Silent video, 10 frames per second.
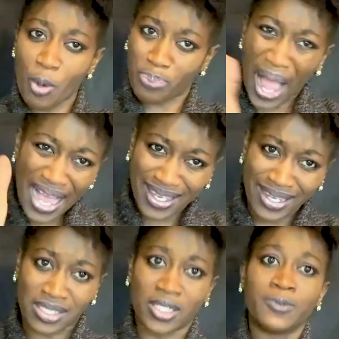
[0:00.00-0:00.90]
pack
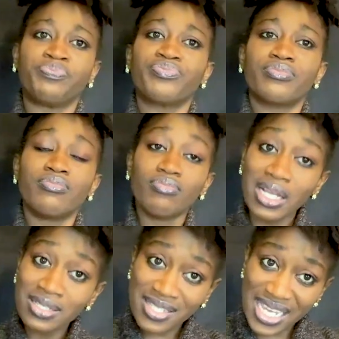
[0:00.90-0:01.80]
it,
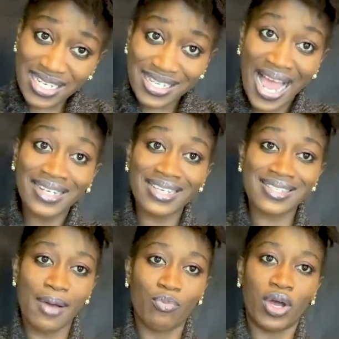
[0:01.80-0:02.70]
sit under
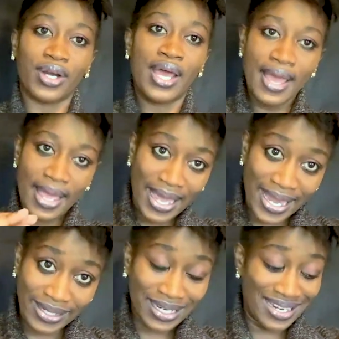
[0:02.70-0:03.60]
someone
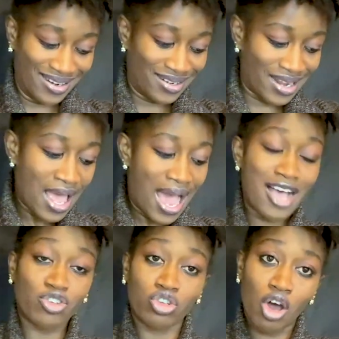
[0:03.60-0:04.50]
and learn.
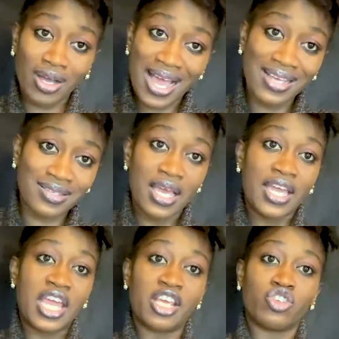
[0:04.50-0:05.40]
As long as
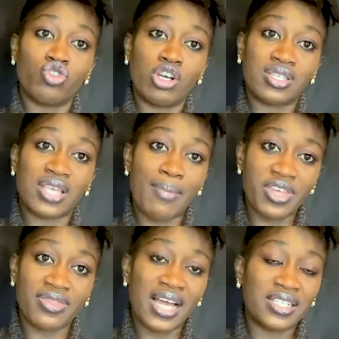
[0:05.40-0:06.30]
it is not
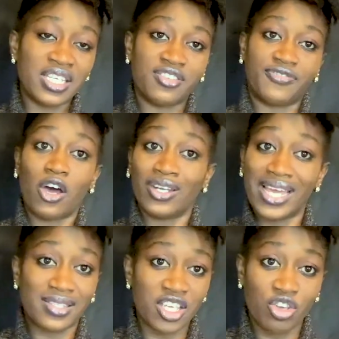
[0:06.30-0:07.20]
something that is
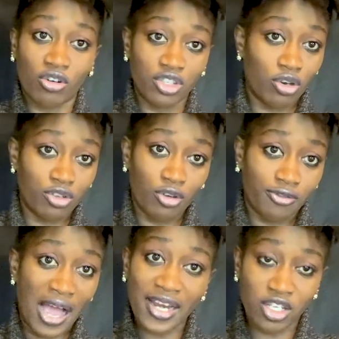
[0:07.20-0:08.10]
violating your, your, your
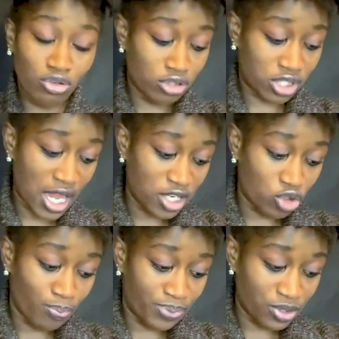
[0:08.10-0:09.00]
values and
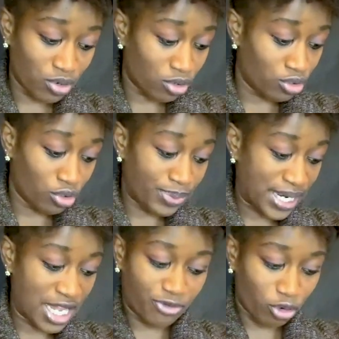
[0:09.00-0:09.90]
your, your, your
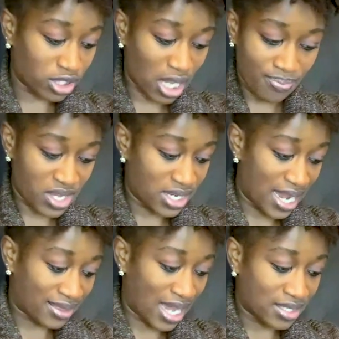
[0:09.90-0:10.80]
belief or something
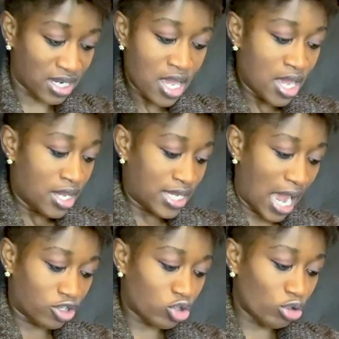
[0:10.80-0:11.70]
like that.
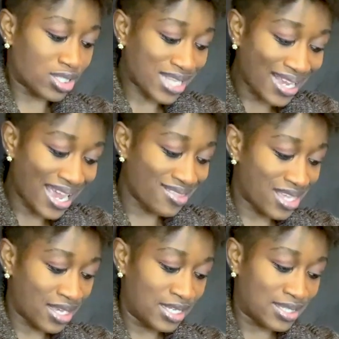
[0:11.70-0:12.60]
Yeah. So second
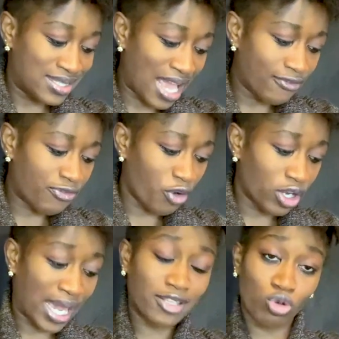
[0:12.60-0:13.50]
thing is never
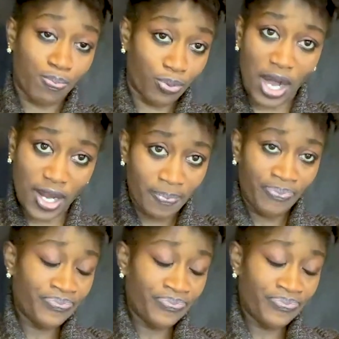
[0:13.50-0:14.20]
forget to pray